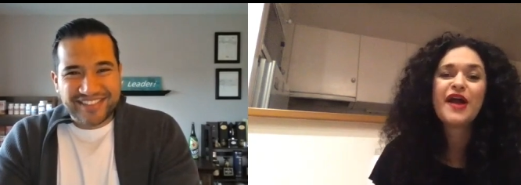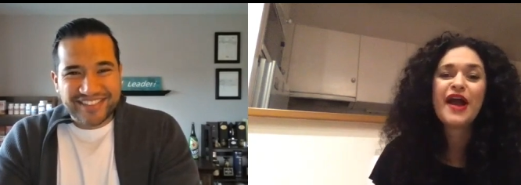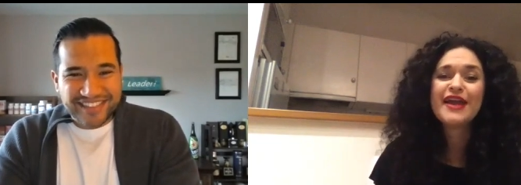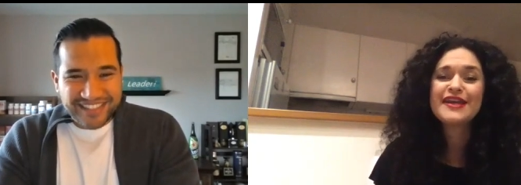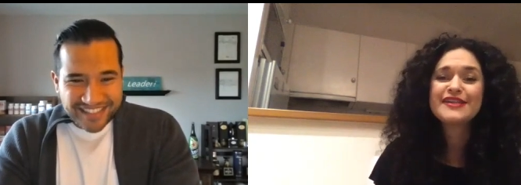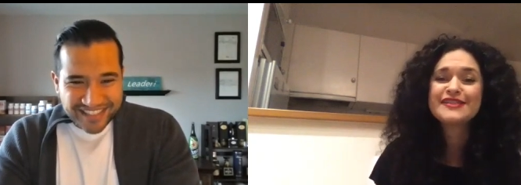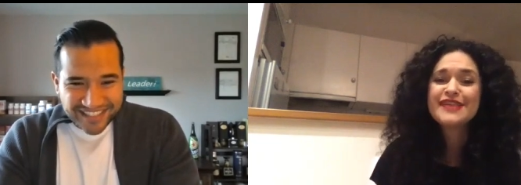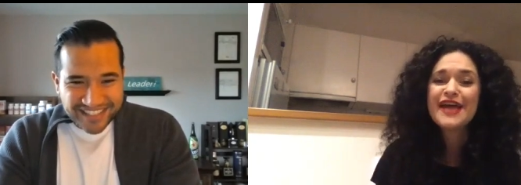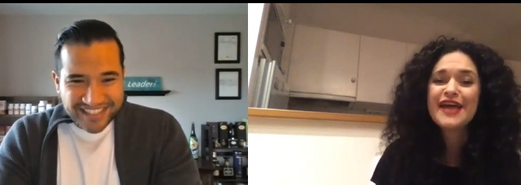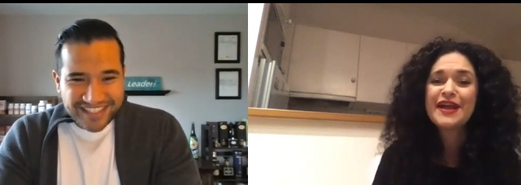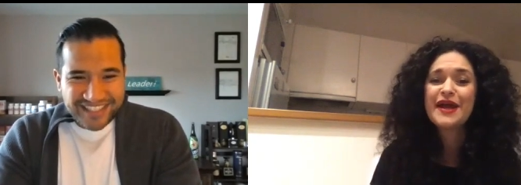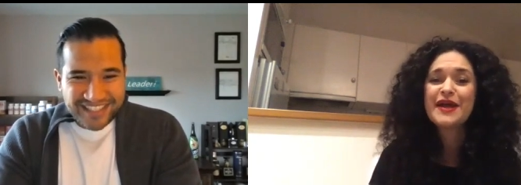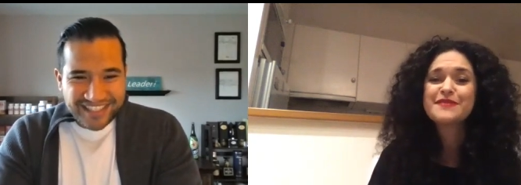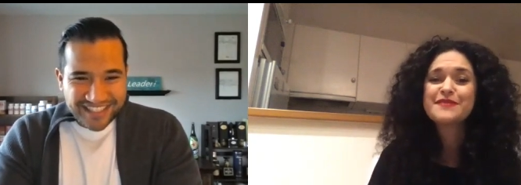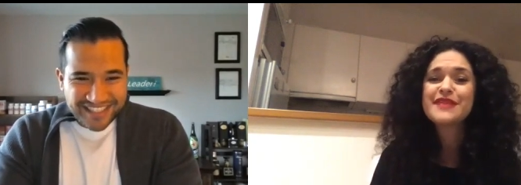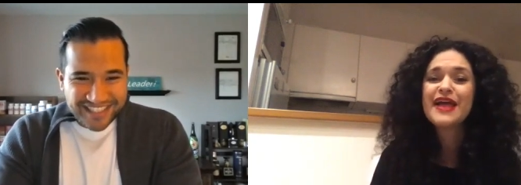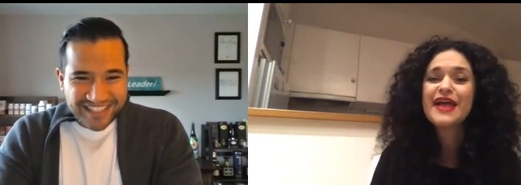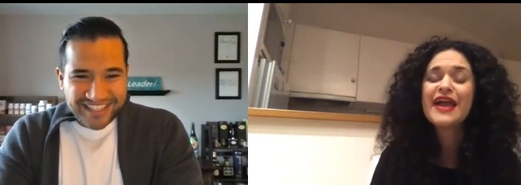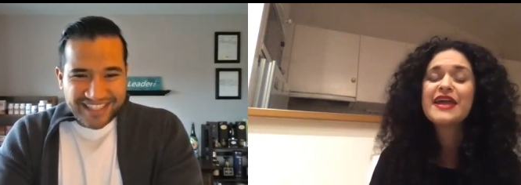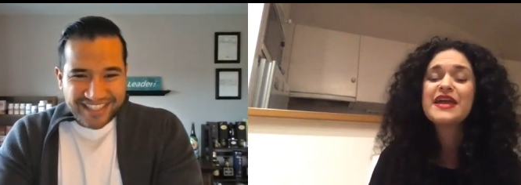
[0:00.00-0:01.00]
Speaker 1: rice, and
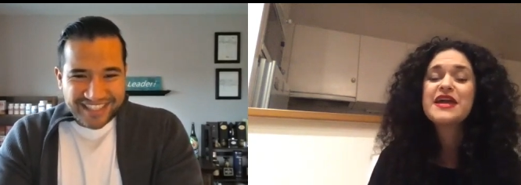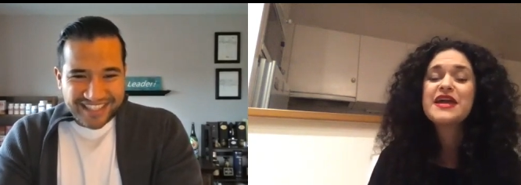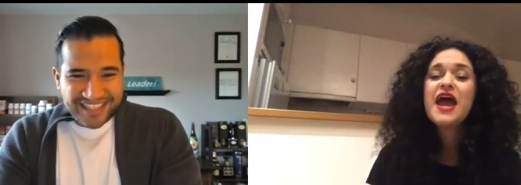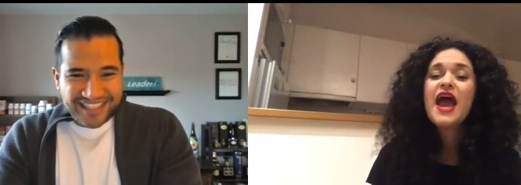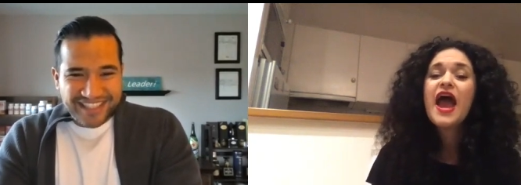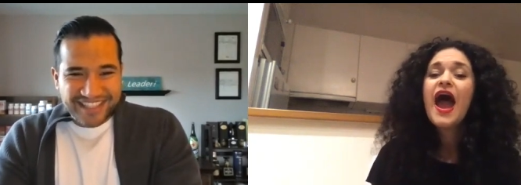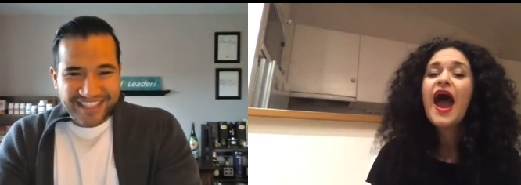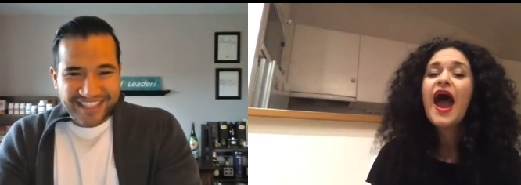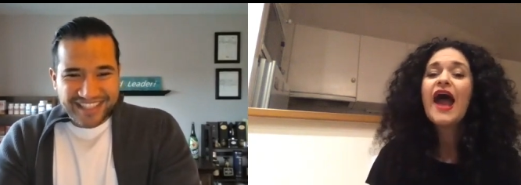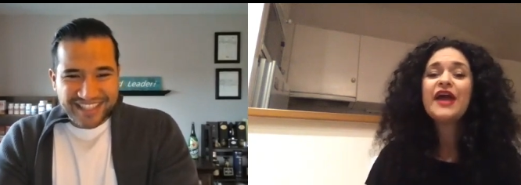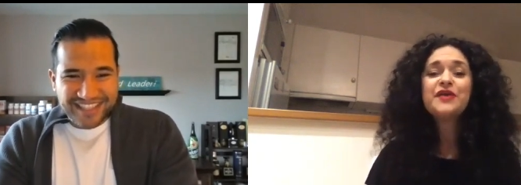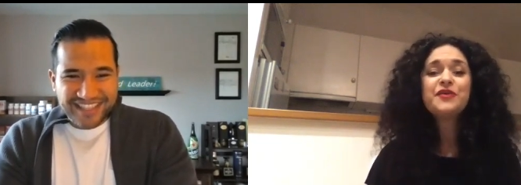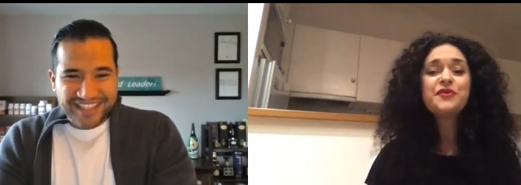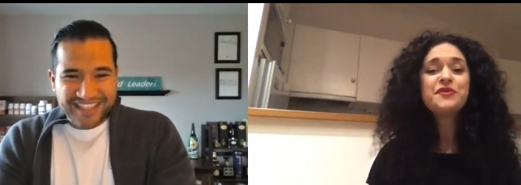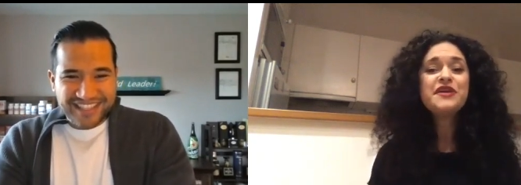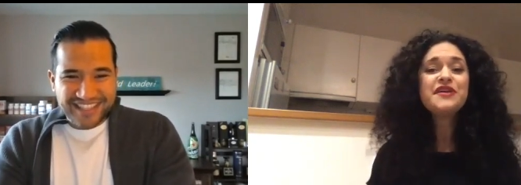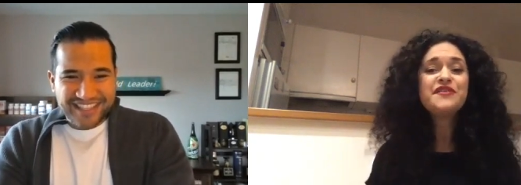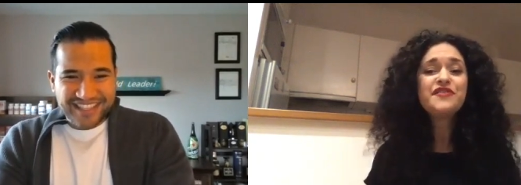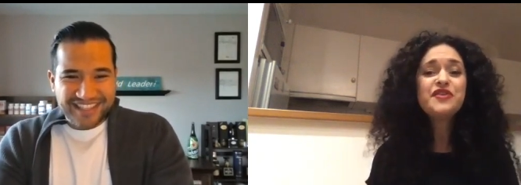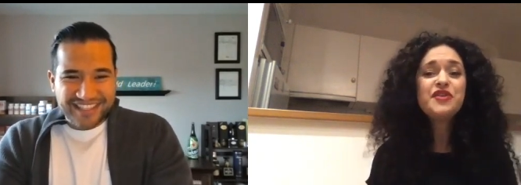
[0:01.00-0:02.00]
I'm like, I
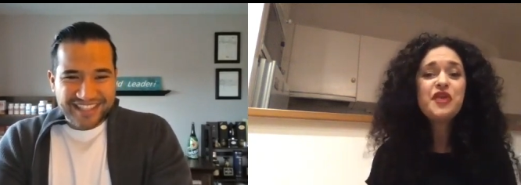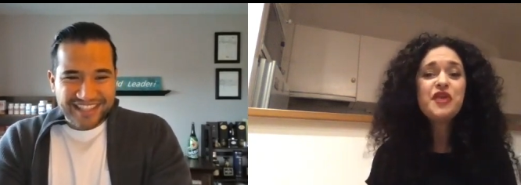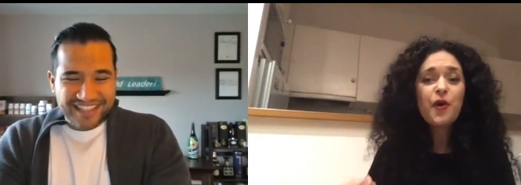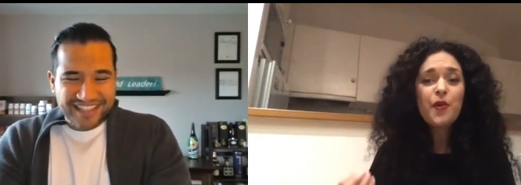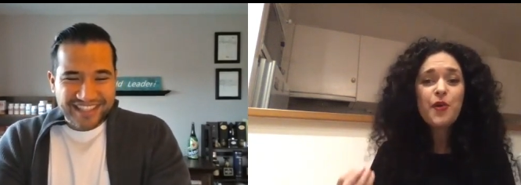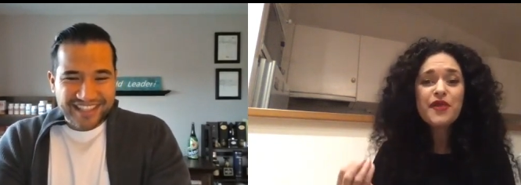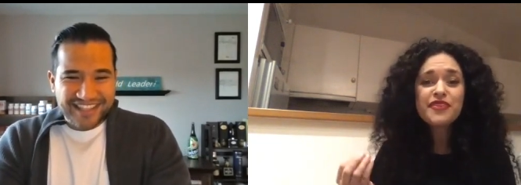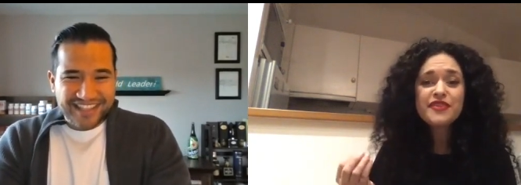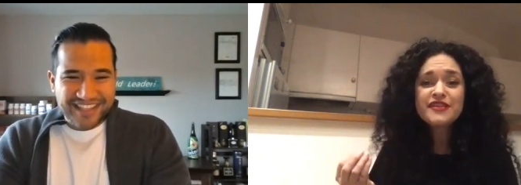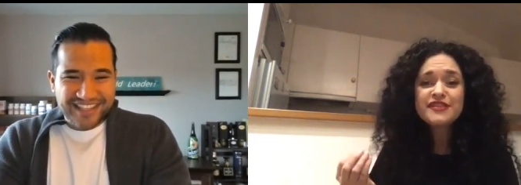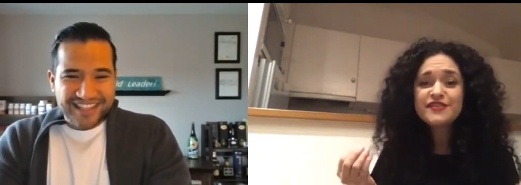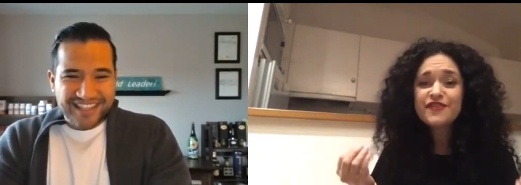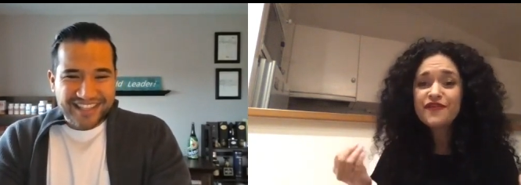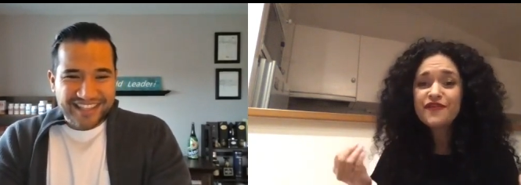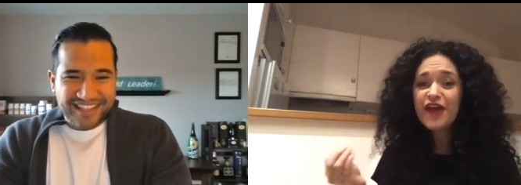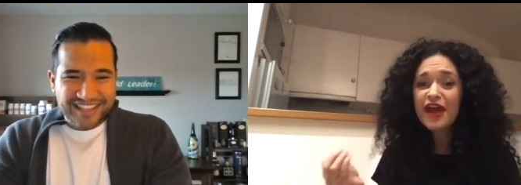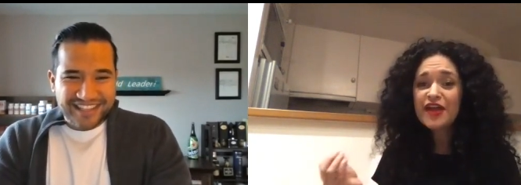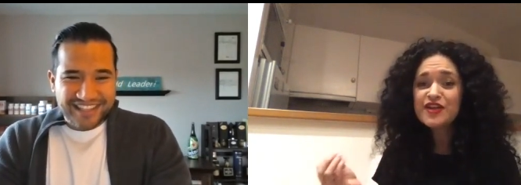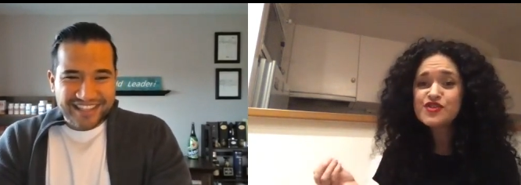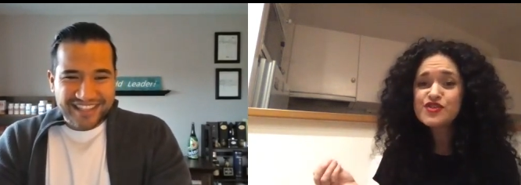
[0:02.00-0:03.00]
don't even know what this
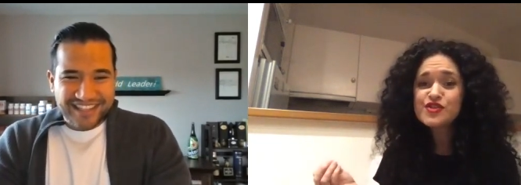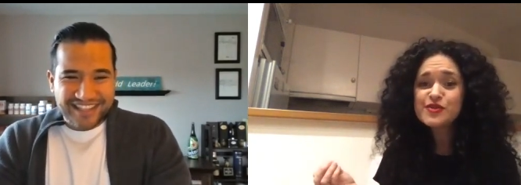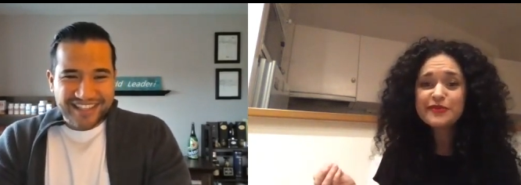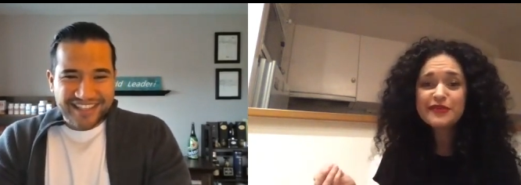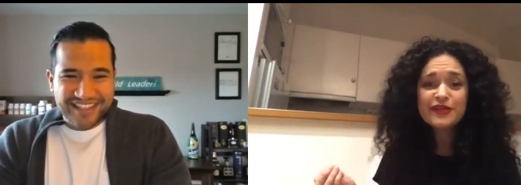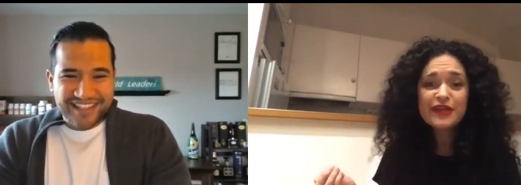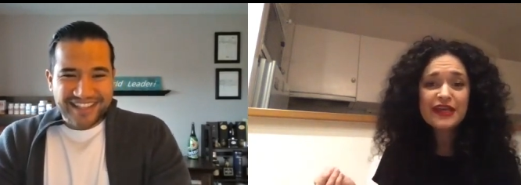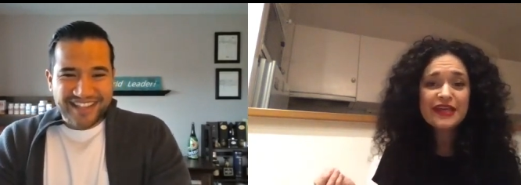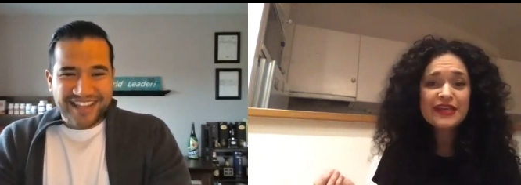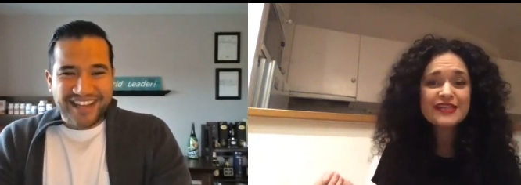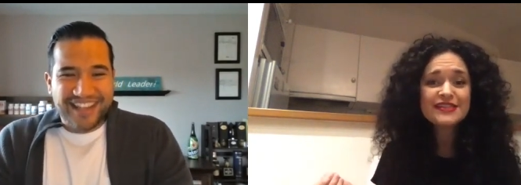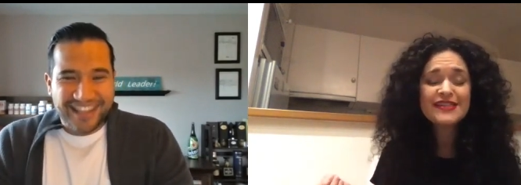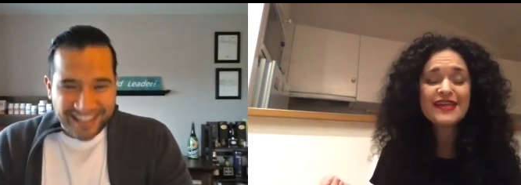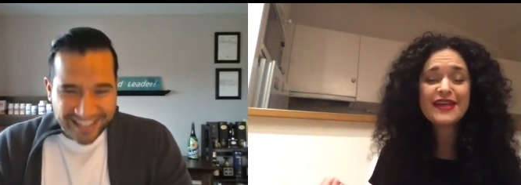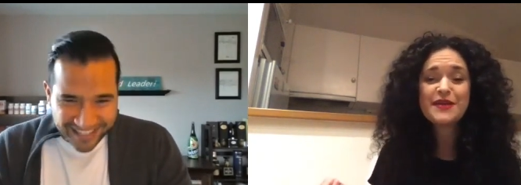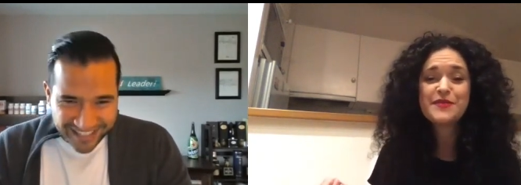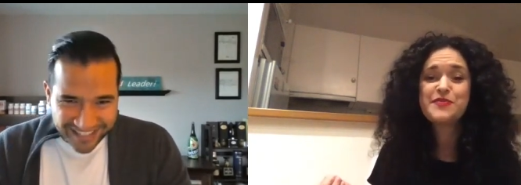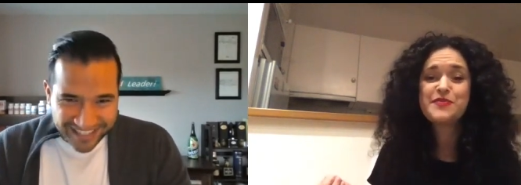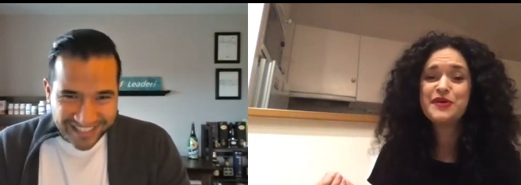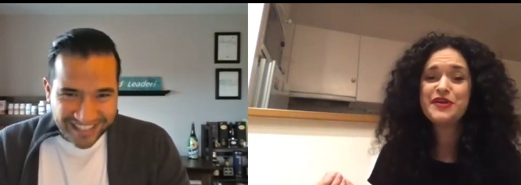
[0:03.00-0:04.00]
vegetable is that
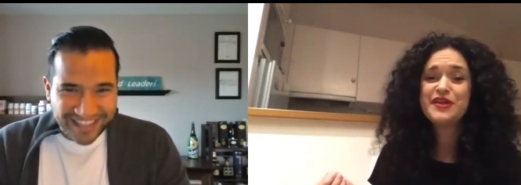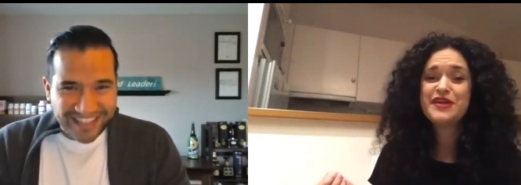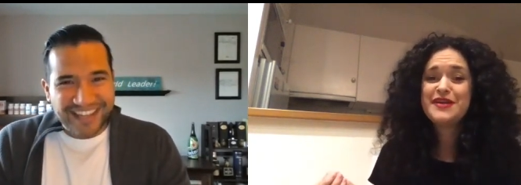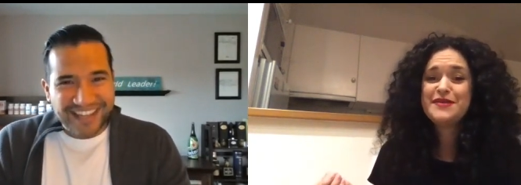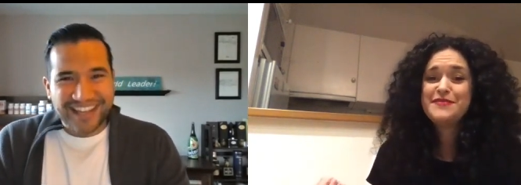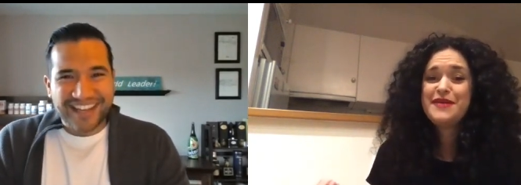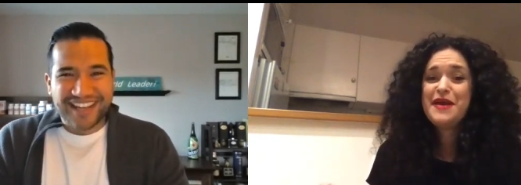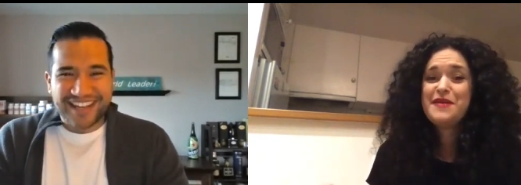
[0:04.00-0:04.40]
I'm putting in my